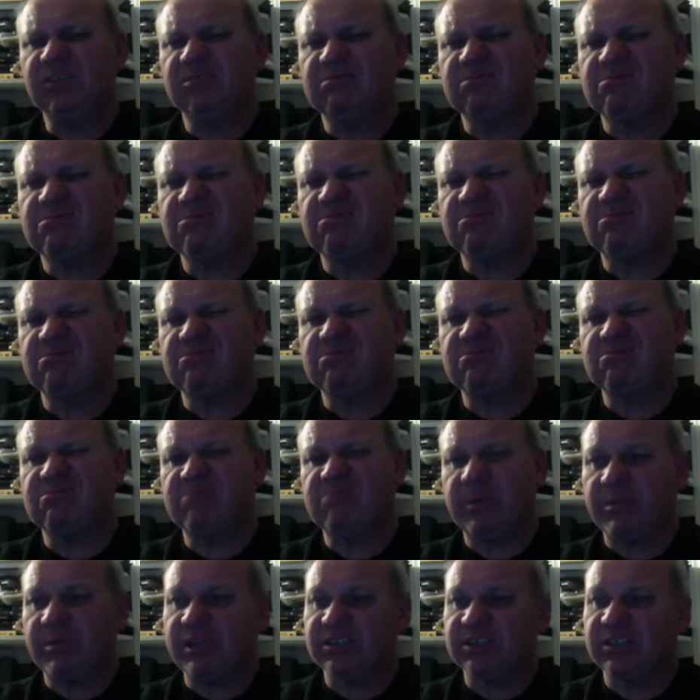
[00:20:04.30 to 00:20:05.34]

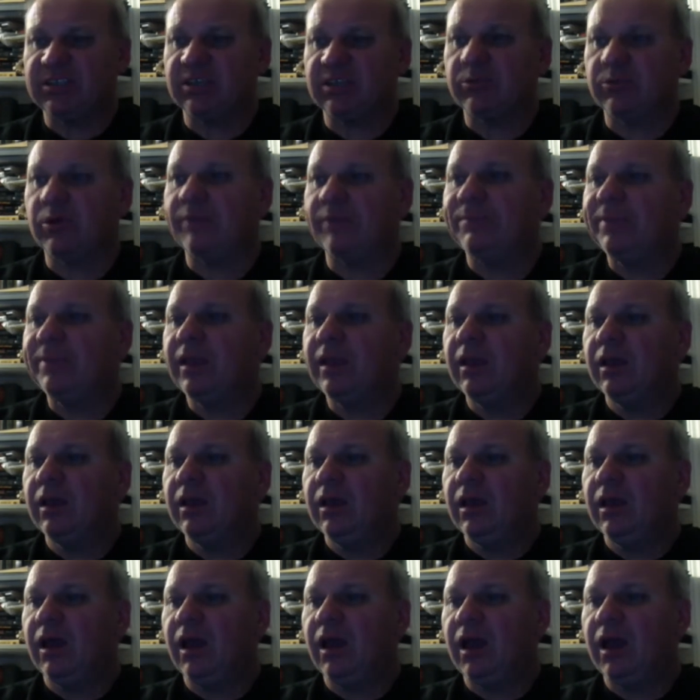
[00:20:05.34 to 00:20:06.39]
maybe that's not the word.
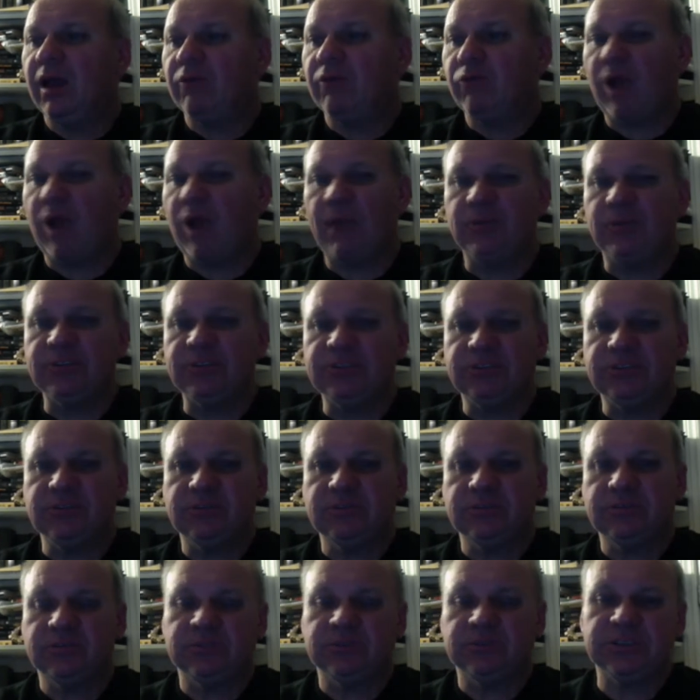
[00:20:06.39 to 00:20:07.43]
Robert
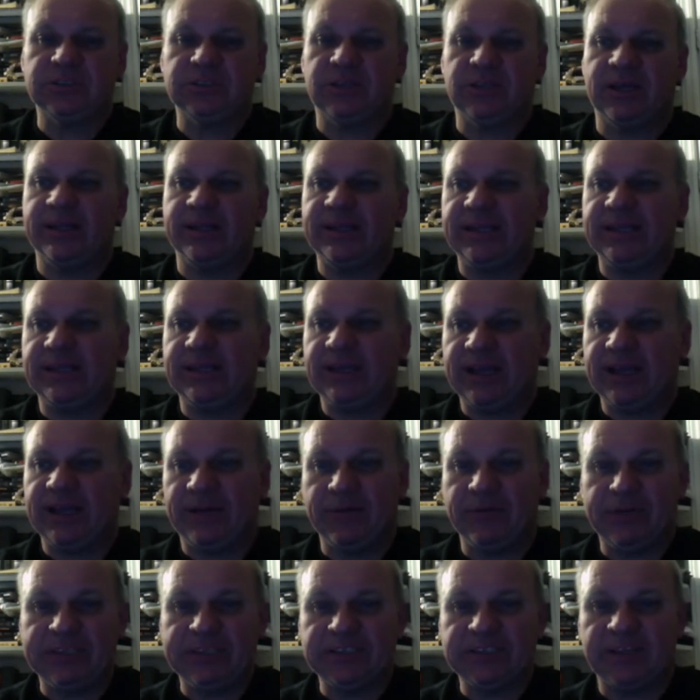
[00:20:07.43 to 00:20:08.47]
is on the
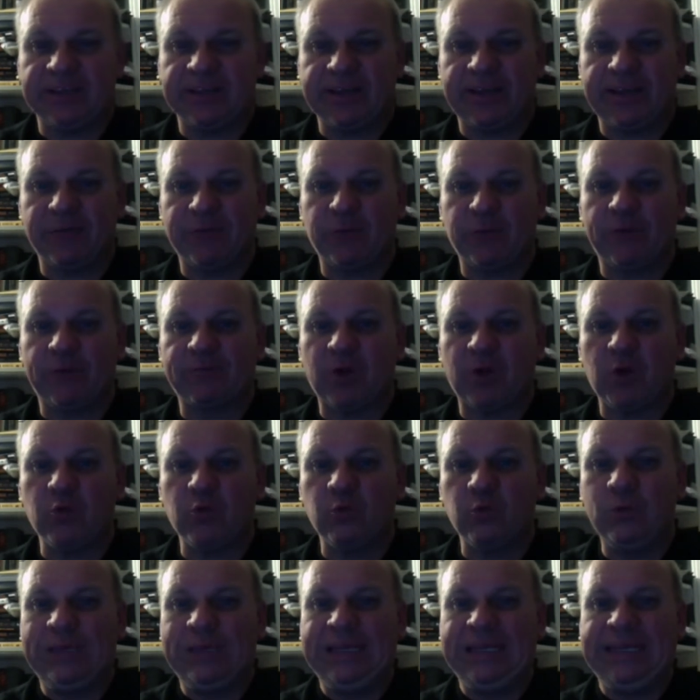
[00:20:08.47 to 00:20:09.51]
cover of
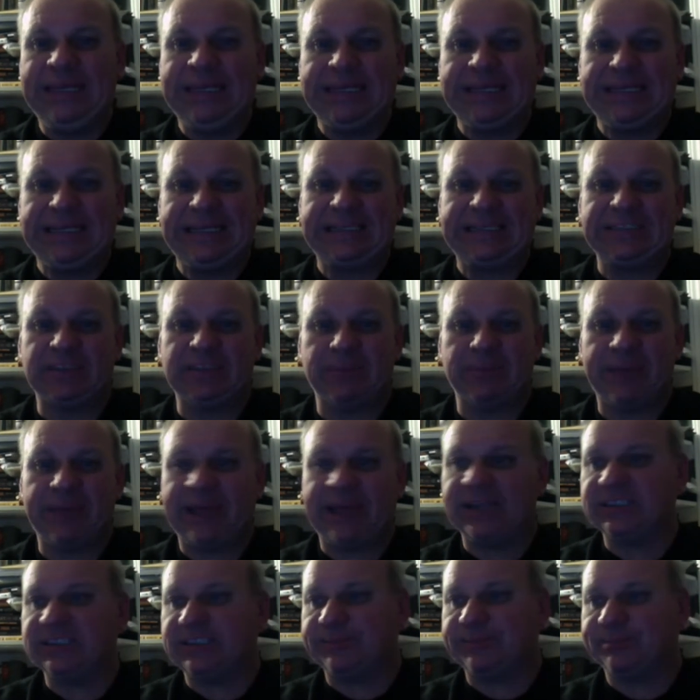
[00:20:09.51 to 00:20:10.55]
Relix
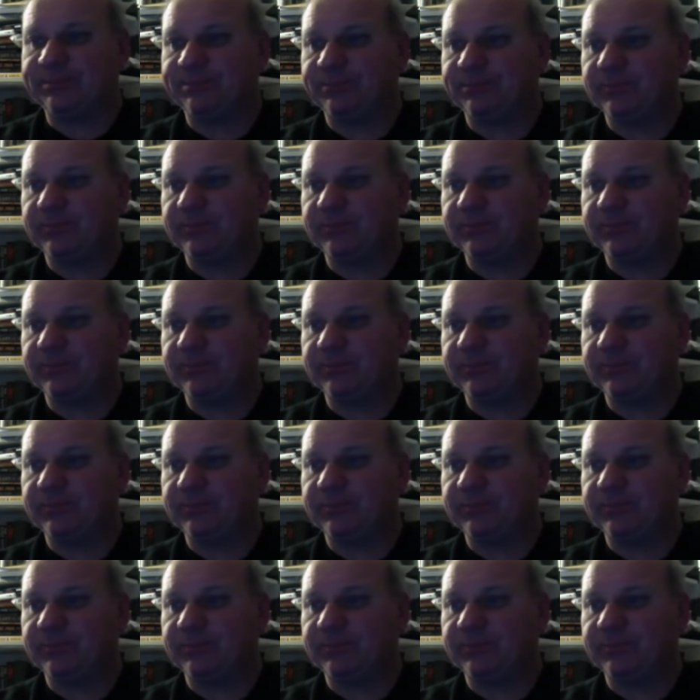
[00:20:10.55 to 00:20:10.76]
magazine.